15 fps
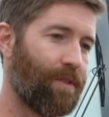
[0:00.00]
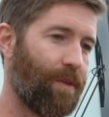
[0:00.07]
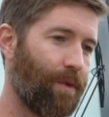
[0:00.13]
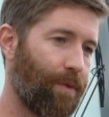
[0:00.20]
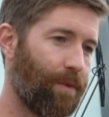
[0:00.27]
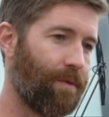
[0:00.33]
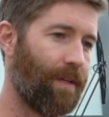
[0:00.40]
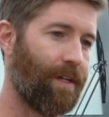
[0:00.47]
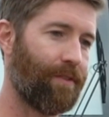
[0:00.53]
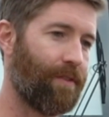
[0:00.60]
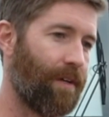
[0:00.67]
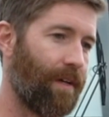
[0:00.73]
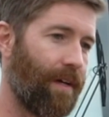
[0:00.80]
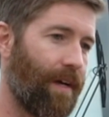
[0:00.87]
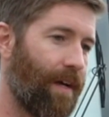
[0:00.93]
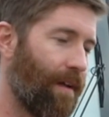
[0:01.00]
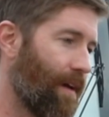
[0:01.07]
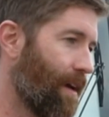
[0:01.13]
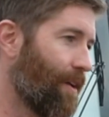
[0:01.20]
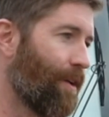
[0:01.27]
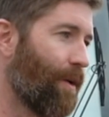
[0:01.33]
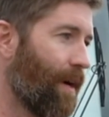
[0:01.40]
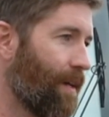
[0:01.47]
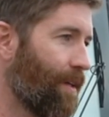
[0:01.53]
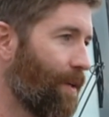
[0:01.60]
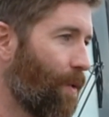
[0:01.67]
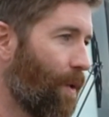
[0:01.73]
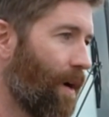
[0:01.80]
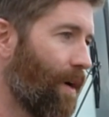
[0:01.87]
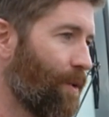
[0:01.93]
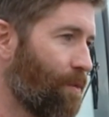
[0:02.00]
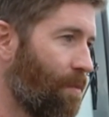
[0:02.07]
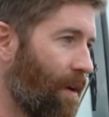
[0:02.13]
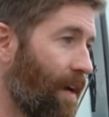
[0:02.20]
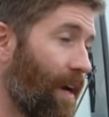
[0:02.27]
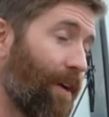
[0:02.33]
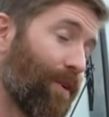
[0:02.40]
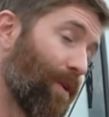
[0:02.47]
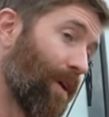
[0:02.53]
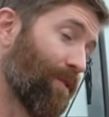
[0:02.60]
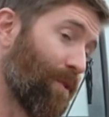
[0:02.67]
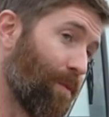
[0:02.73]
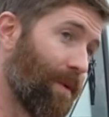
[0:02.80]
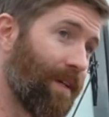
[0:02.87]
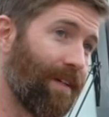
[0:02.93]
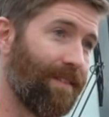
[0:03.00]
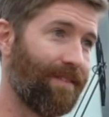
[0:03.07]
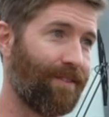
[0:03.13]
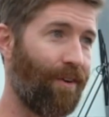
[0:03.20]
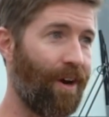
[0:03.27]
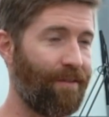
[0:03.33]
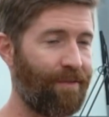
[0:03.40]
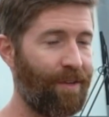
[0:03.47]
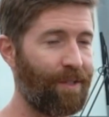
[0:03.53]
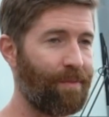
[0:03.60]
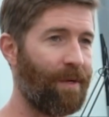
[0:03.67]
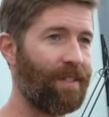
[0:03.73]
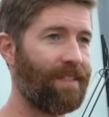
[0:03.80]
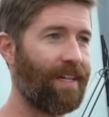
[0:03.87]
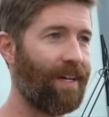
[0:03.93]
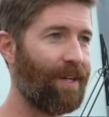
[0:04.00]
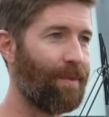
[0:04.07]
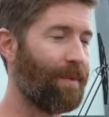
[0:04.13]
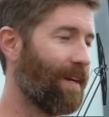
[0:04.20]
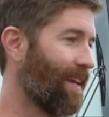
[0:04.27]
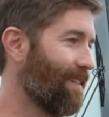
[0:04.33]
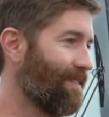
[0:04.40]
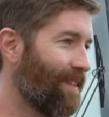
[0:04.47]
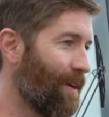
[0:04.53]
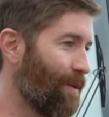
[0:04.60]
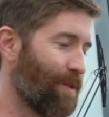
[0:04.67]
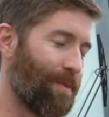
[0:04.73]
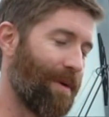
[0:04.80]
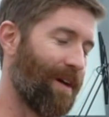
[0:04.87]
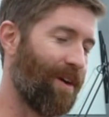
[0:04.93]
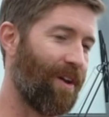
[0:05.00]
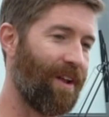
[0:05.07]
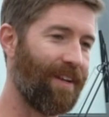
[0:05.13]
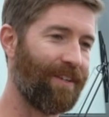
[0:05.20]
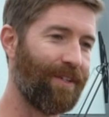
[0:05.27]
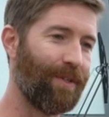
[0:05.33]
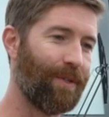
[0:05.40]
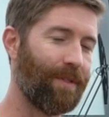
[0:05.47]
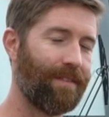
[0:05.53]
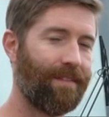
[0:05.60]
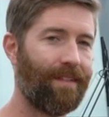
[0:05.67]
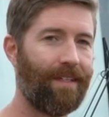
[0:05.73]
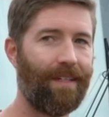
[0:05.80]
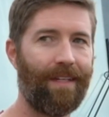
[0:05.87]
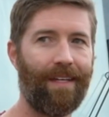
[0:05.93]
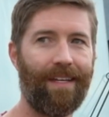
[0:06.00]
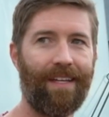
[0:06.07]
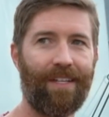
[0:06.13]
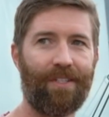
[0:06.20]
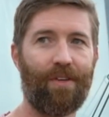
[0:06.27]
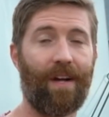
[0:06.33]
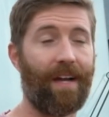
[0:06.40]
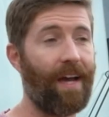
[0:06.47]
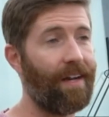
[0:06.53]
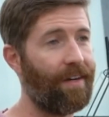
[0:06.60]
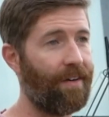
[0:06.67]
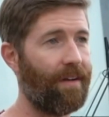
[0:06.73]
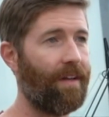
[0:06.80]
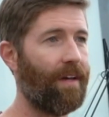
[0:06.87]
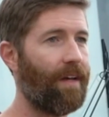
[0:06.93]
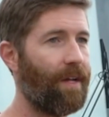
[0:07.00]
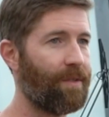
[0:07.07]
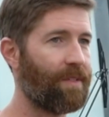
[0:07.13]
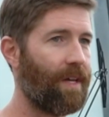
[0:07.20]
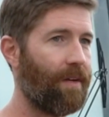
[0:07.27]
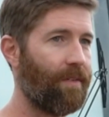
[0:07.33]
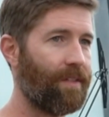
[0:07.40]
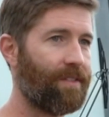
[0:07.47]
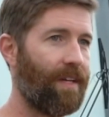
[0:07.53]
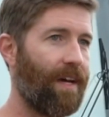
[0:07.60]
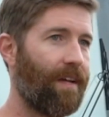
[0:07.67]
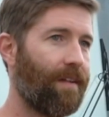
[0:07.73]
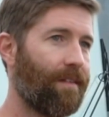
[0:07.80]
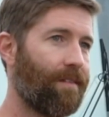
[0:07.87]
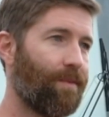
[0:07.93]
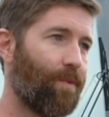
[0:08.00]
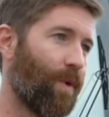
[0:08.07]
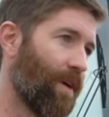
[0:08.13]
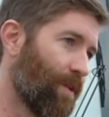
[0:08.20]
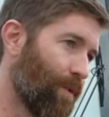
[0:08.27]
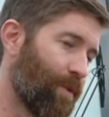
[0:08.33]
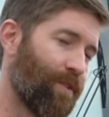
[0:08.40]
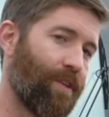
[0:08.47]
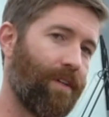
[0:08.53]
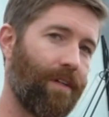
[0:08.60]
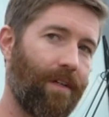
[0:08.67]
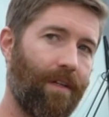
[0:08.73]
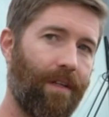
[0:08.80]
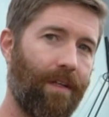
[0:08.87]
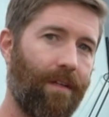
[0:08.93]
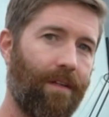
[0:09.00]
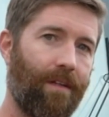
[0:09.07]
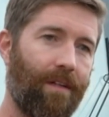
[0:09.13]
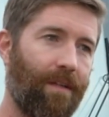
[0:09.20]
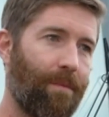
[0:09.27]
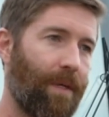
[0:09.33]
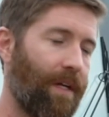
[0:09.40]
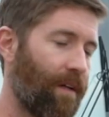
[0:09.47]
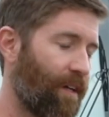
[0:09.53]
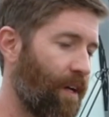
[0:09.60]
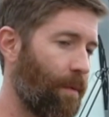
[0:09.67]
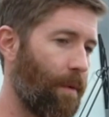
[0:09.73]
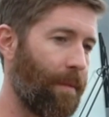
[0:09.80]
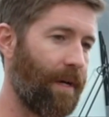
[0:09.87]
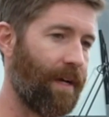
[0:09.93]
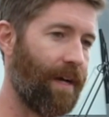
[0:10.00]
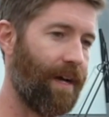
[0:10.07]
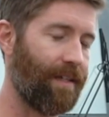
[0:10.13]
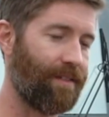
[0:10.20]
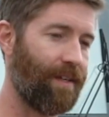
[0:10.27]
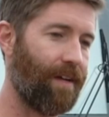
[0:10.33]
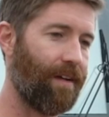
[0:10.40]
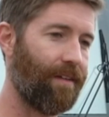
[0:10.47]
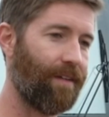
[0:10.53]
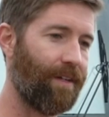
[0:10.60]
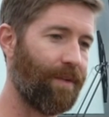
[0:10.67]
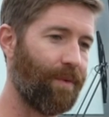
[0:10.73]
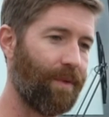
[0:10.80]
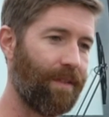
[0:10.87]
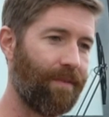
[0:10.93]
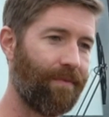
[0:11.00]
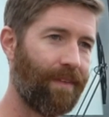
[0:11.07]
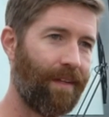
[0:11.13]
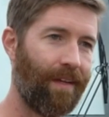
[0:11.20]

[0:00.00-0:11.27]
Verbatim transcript: so yesterday I, I, had no idea where I was playing. I knew I was going to be in Great Falls, Montana, but I, that was about all I knew. And so I got here today, and I was kind of excited. The weather was good, and uh, me and a couple of my guys got out there, and we